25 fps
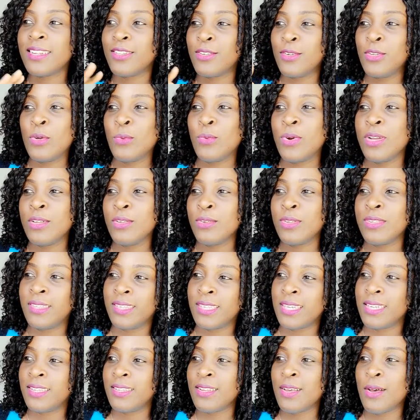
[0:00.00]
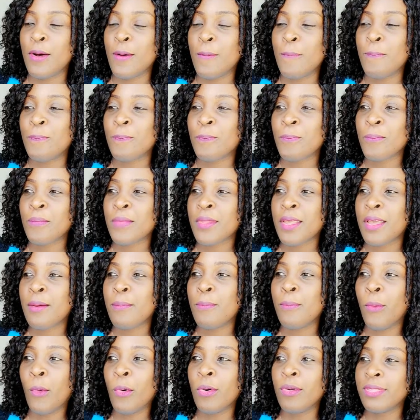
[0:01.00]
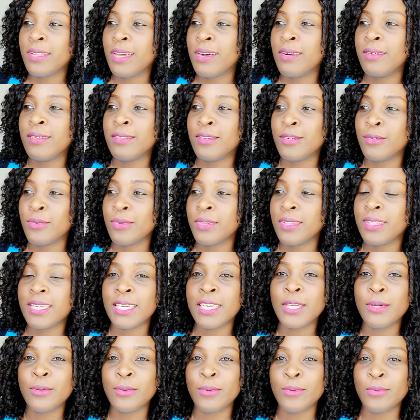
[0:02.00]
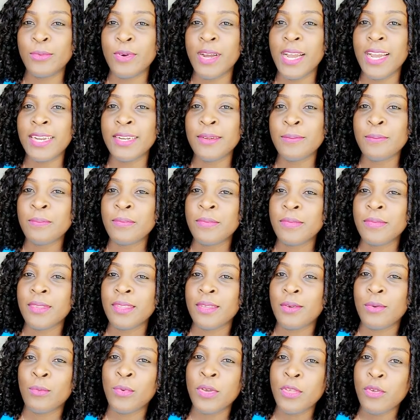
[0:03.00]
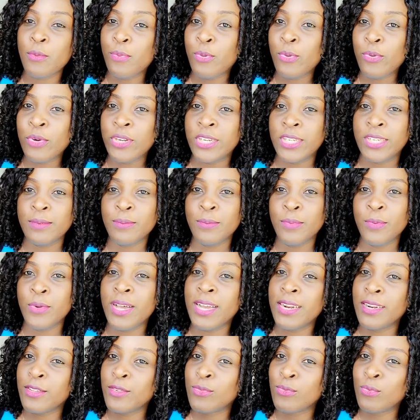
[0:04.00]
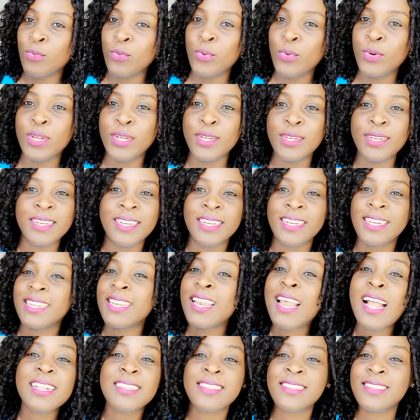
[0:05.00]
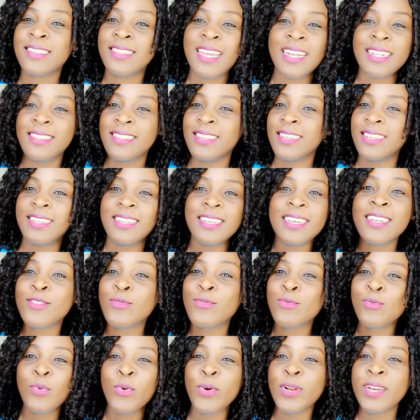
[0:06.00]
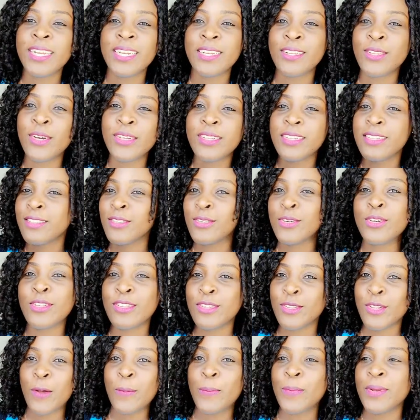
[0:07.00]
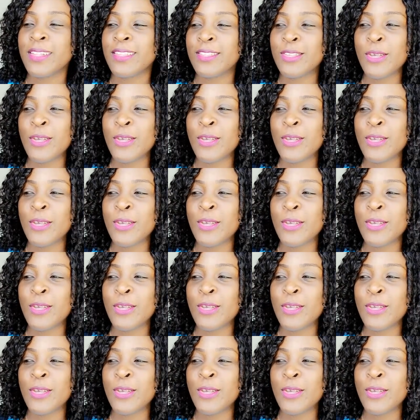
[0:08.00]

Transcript: You know when you set a ball down the hill, right? When you push the ball and it's rolling, that's it. It's rolling. Nothing's going to stop it.